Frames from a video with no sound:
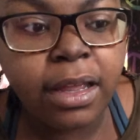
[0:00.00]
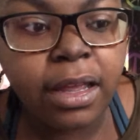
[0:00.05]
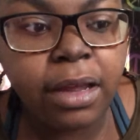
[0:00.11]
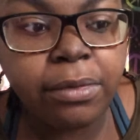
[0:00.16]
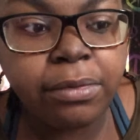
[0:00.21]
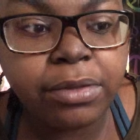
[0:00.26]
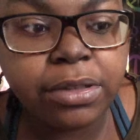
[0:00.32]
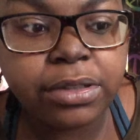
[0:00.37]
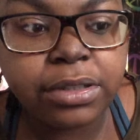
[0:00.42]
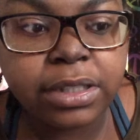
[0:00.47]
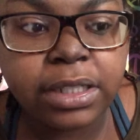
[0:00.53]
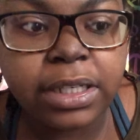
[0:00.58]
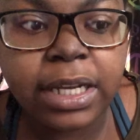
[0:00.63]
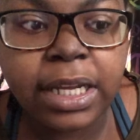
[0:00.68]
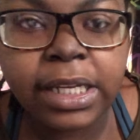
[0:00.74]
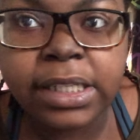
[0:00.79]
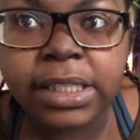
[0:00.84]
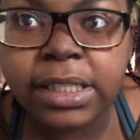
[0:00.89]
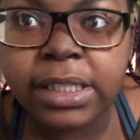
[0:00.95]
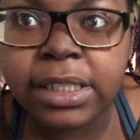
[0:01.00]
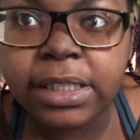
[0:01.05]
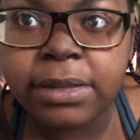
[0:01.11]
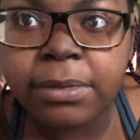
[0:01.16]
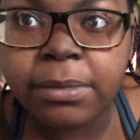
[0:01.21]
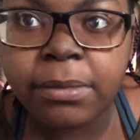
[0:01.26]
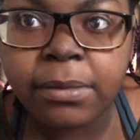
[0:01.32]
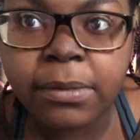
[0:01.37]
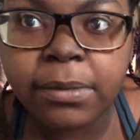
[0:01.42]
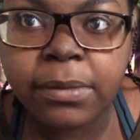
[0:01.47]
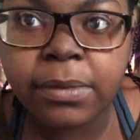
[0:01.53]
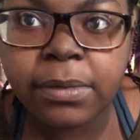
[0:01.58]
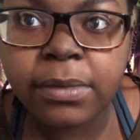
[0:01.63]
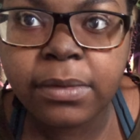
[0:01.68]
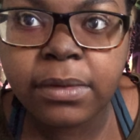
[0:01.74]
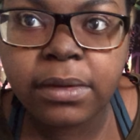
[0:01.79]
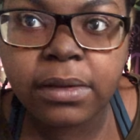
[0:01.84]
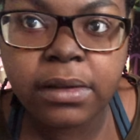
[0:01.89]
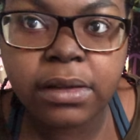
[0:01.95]
and when they're connected.
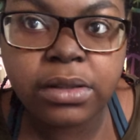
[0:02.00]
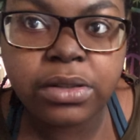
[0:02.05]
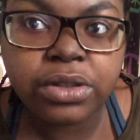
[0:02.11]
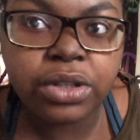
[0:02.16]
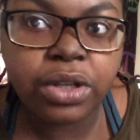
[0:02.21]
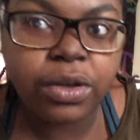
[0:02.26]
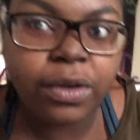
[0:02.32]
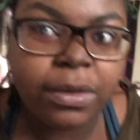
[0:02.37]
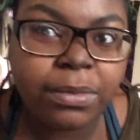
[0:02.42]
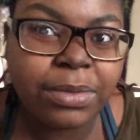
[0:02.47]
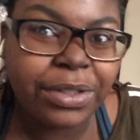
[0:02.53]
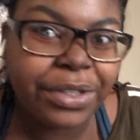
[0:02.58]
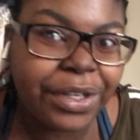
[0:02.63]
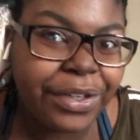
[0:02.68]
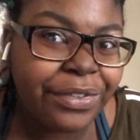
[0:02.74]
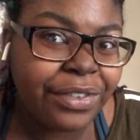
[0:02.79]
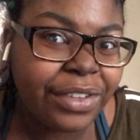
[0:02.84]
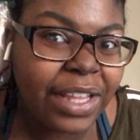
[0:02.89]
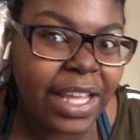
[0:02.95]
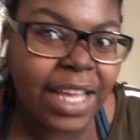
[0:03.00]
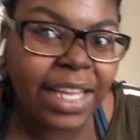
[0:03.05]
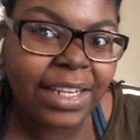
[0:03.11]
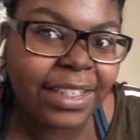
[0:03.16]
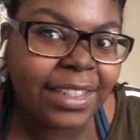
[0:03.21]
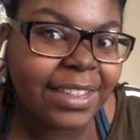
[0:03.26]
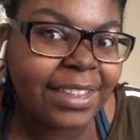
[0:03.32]
So I'm sorry for that.